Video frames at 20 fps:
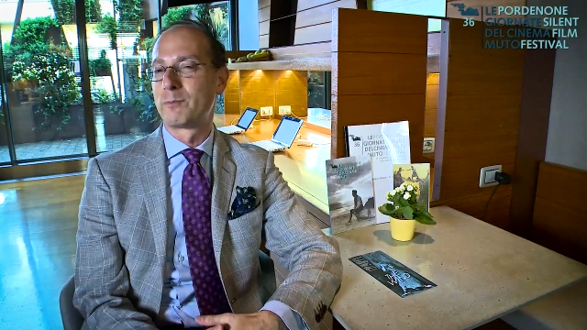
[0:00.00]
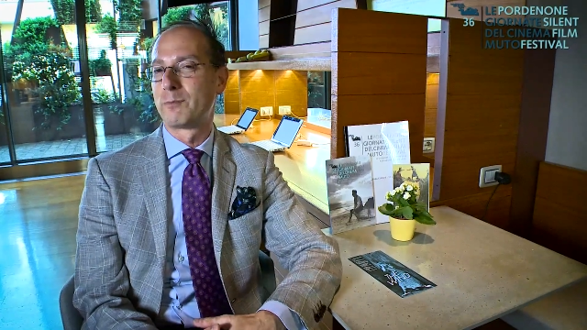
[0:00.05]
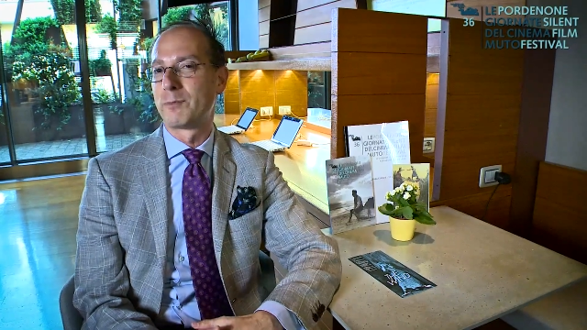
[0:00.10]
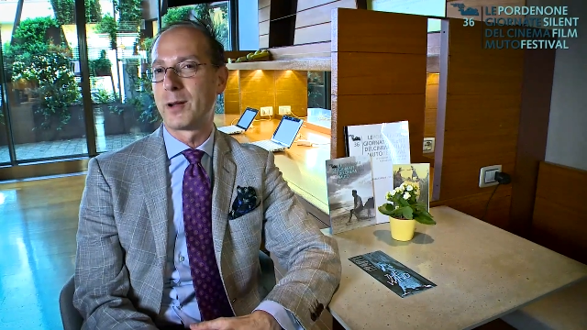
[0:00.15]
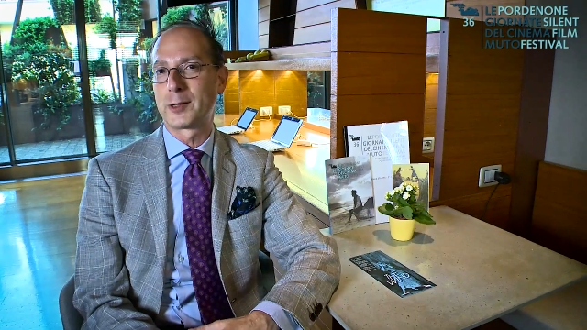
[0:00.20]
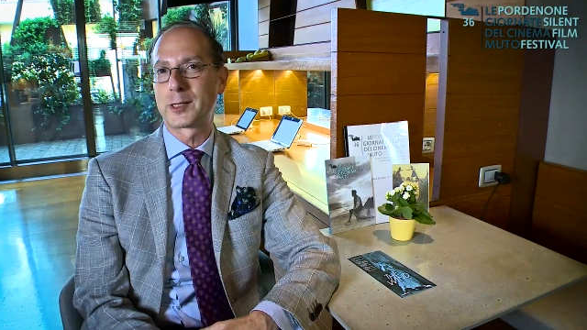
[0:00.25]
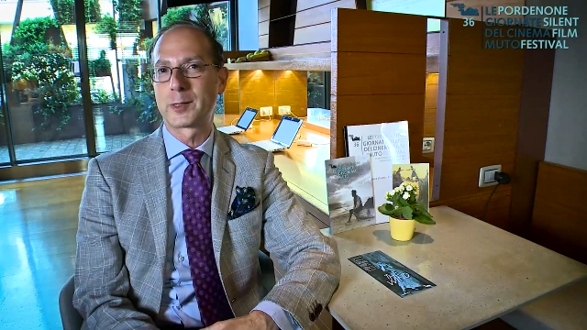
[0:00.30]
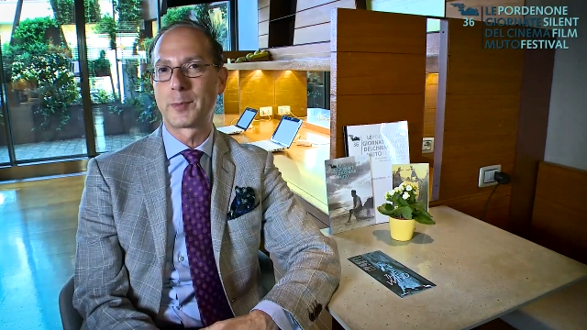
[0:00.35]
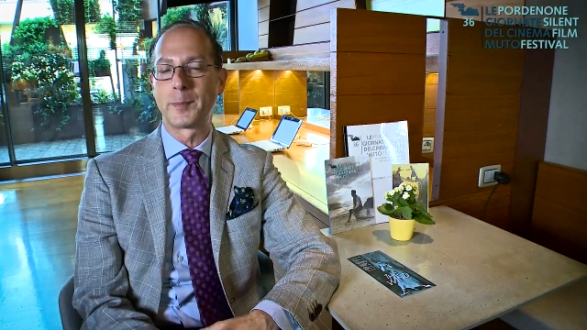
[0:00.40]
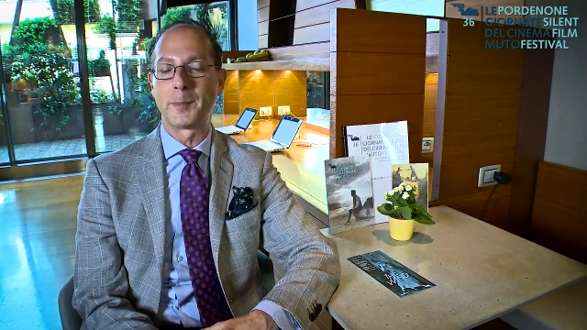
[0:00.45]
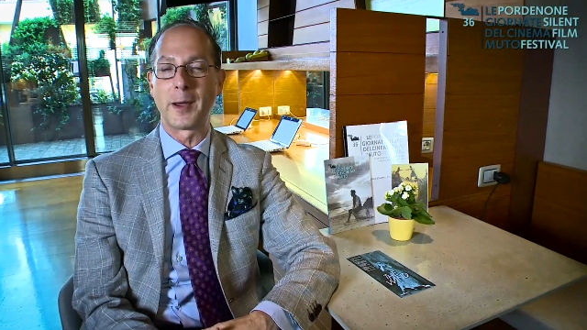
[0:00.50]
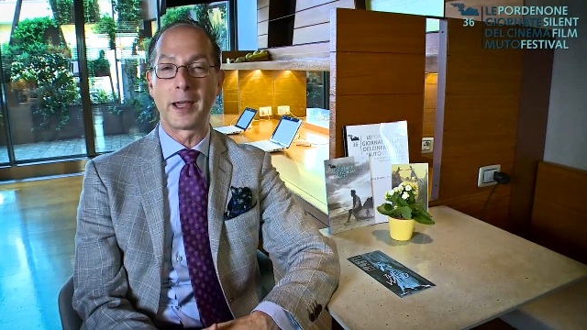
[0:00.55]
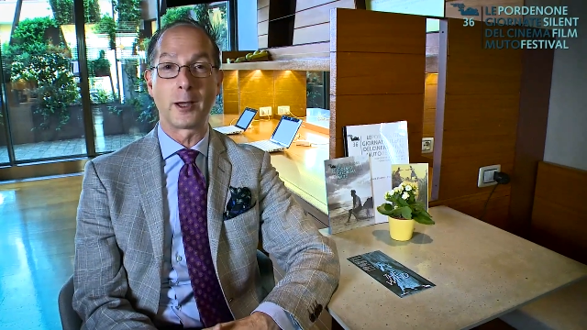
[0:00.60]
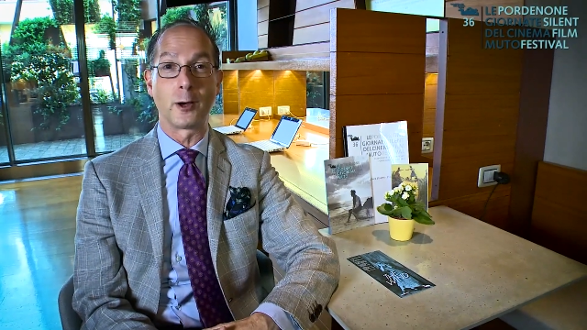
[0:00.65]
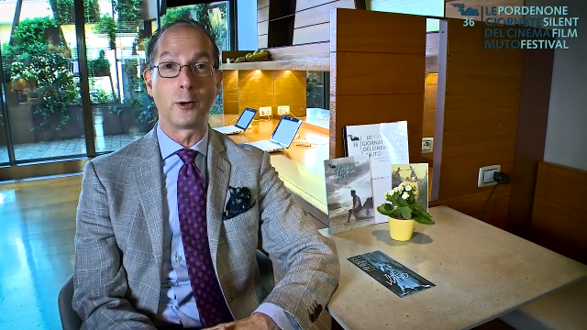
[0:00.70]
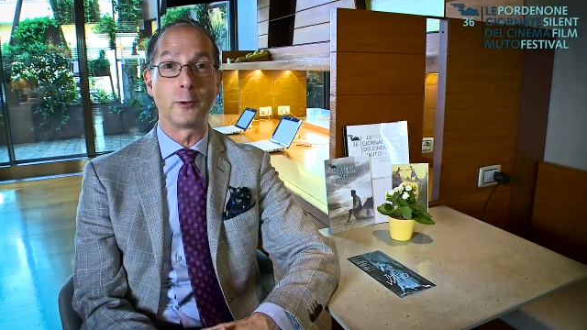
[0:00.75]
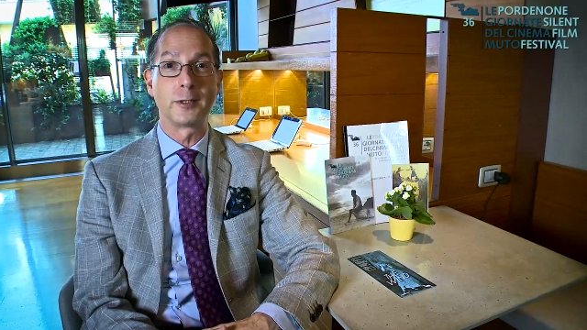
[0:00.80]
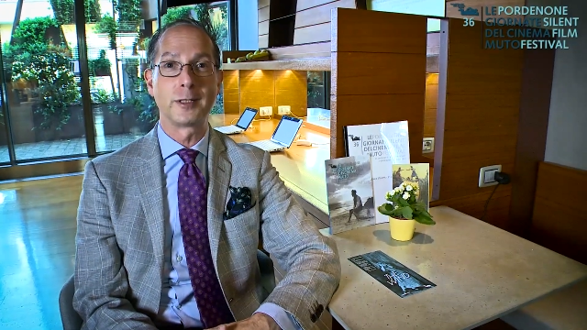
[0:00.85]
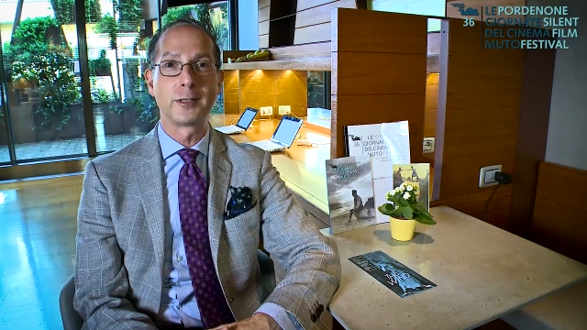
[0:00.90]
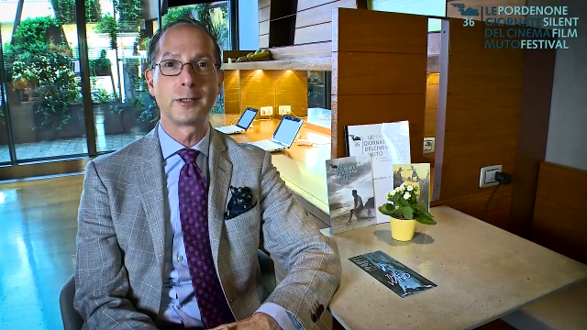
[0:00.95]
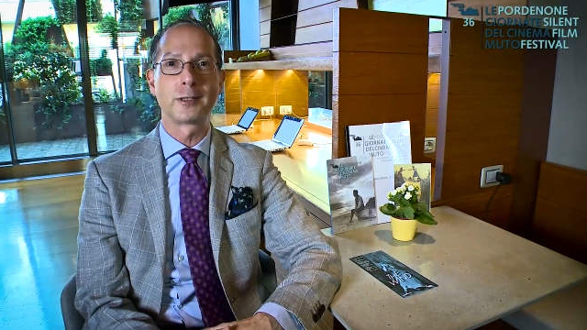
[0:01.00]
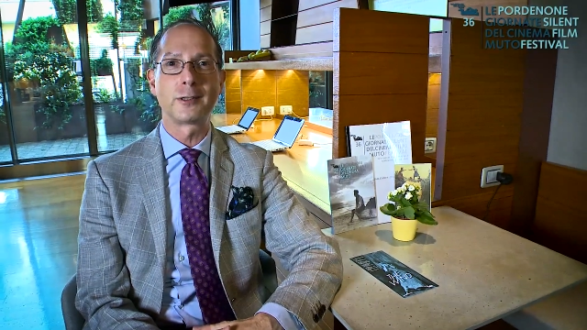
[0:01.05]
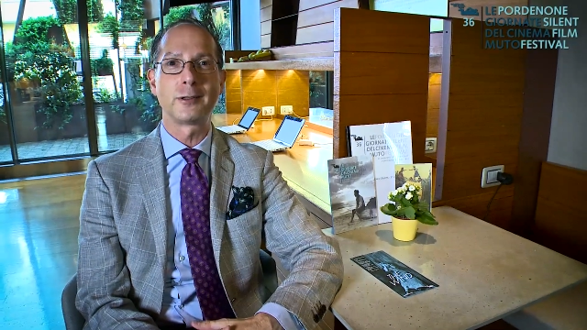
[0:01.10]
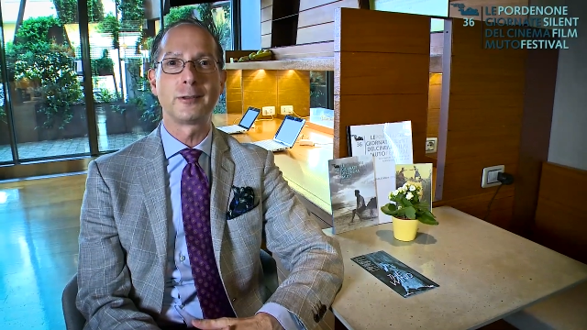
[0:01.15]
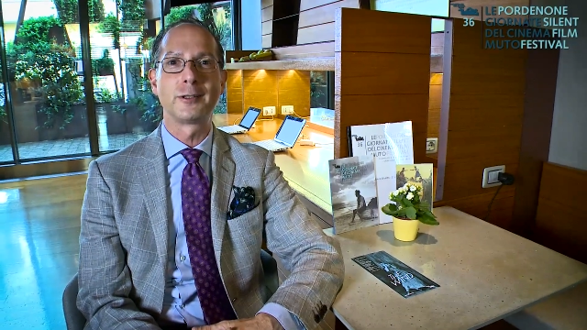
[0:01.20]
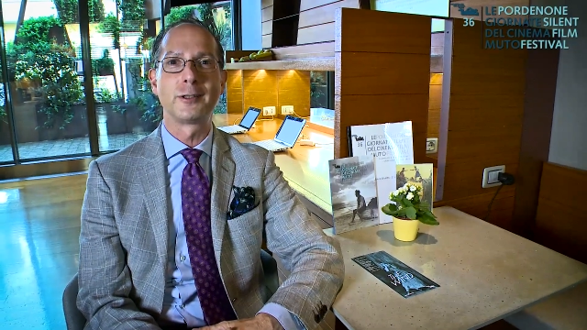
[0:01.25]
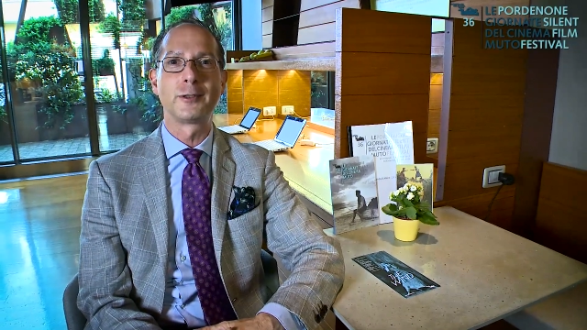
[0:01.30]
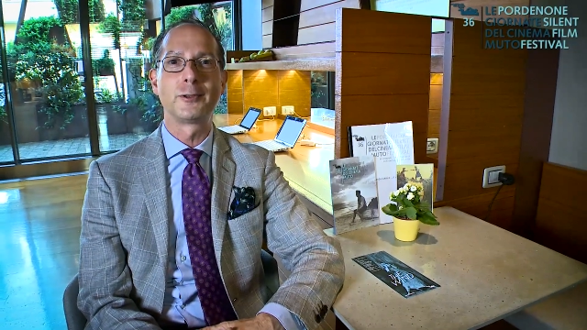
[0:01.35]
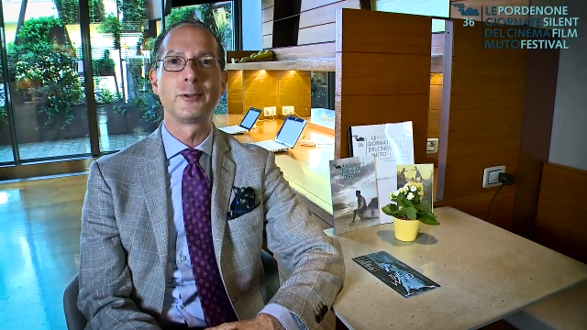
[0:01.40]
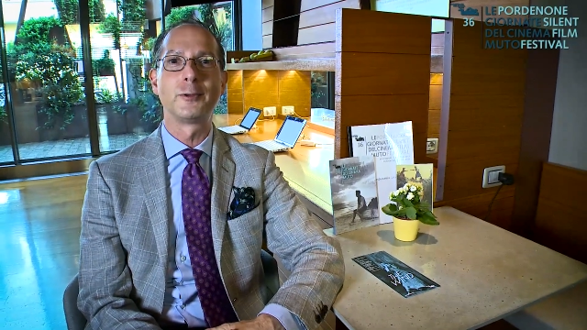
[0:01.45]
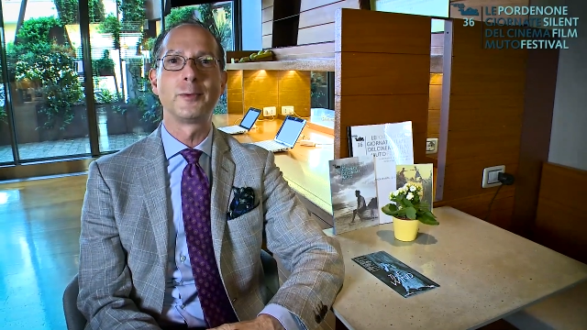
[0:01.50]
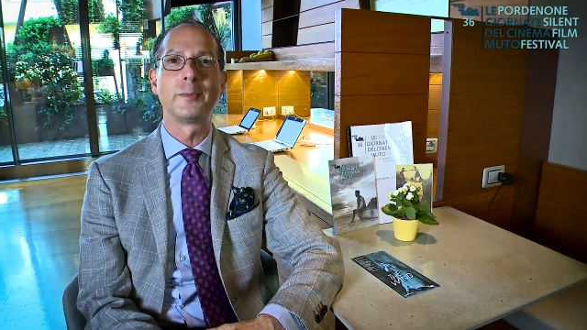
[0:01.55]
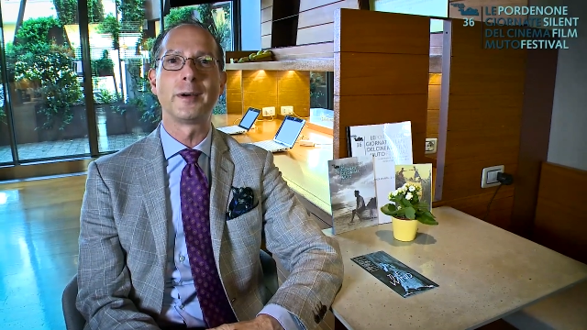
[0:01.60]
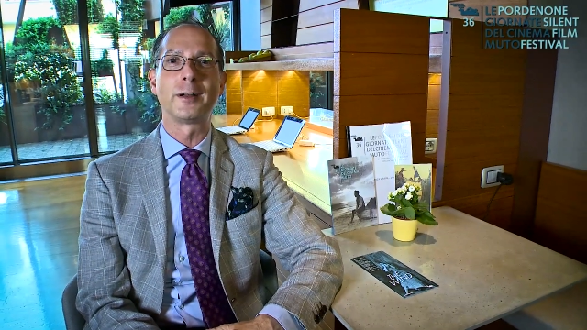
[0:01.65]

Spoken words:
possibly my own incertitude,